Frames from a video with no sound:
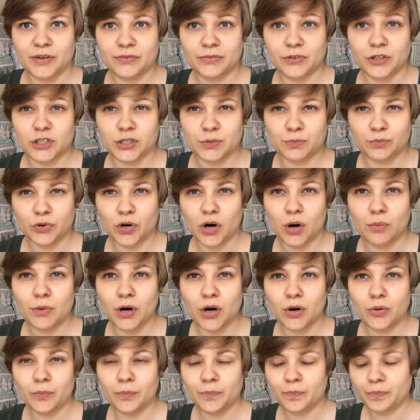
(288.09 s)
first
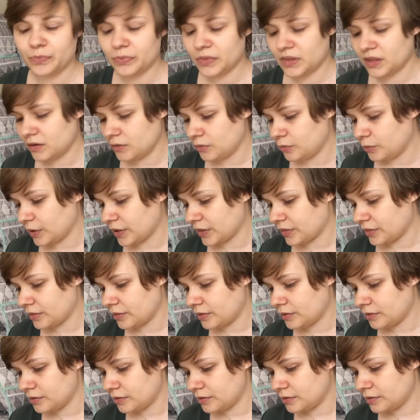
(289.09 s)
promo with
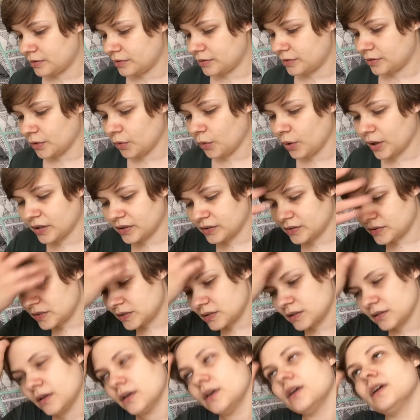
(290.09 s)
the
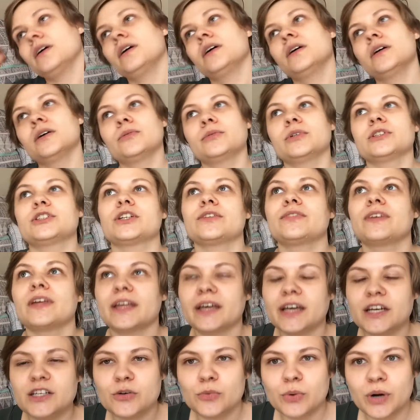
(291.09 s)
oils, which I feel
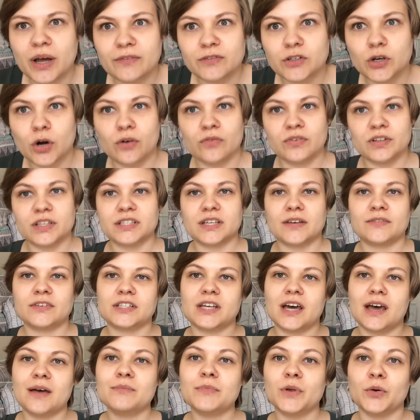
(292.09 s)
like I don't want to have to go over this
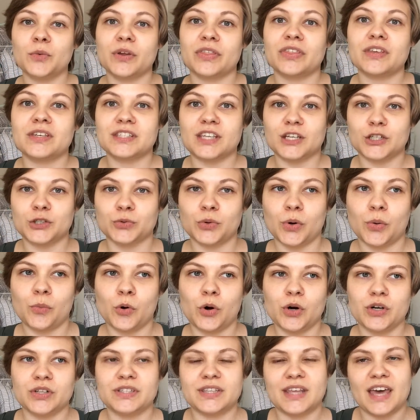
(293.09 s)
every time, but with Essential
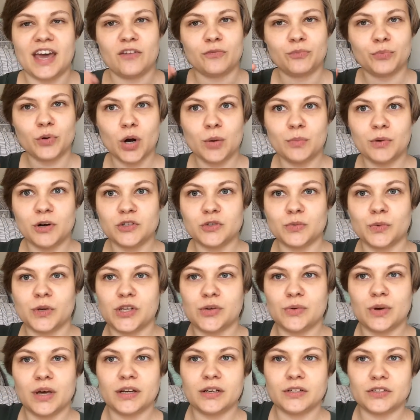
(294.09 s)
Rewards, they have promos
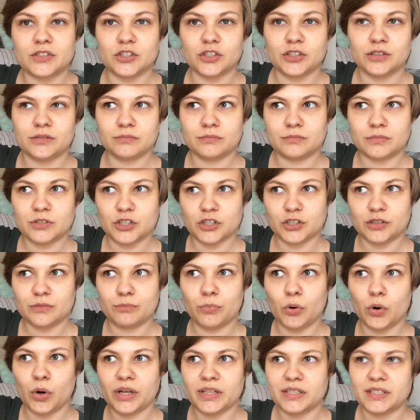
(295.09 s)
when you hit a
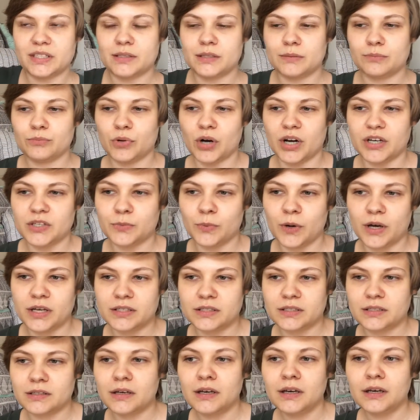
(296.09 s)
certain points
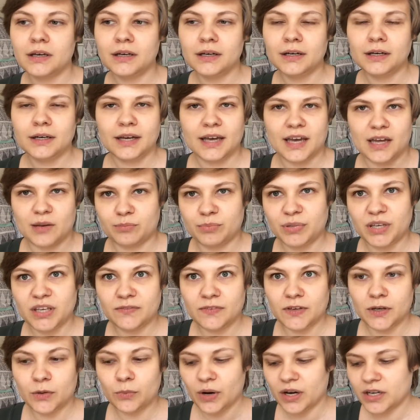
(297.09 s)
price-wise, and
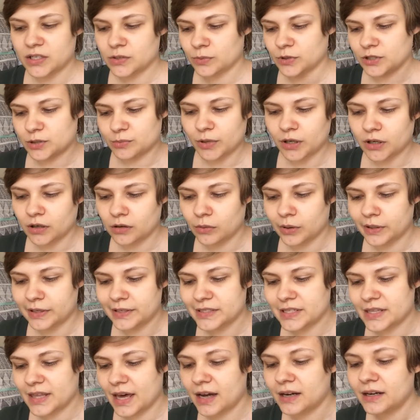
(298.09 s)
PV wise, which I'm not going
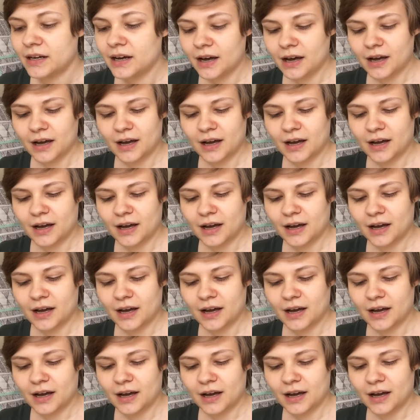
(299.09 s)
into that.